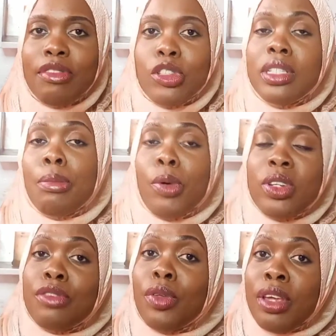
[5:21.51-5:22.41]
So it's
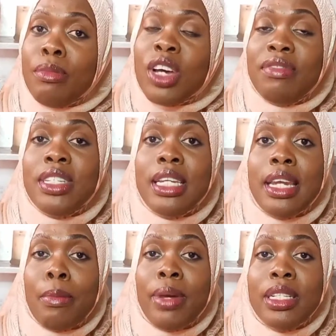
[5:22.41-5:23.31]
important for them to have TIN
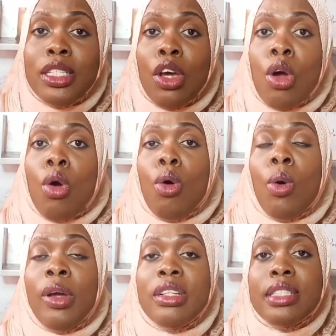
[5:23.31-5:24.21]
numbers,
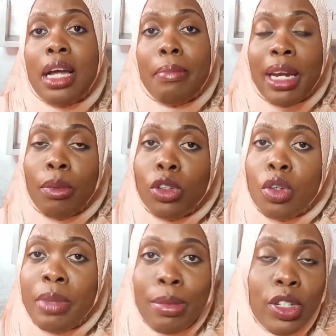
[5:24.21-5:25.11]
or else the company will
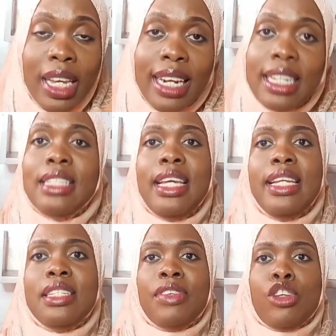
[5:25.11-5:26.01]
not be able to get a tax
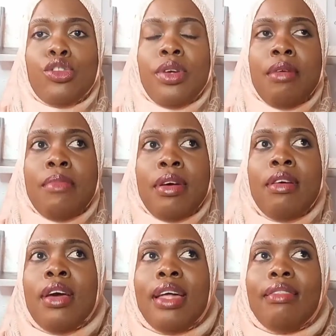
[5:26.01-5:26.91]
identification number.
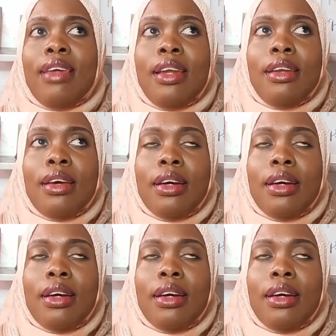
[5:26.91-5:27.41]
Then